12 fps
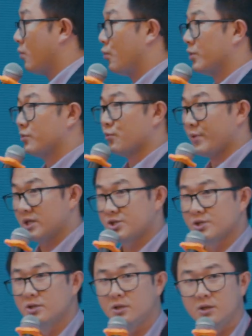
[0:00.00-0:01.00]
would
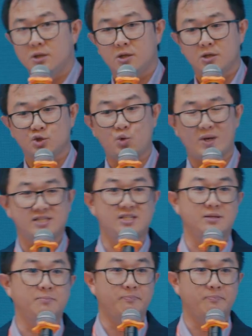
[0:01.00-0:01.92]
reach 20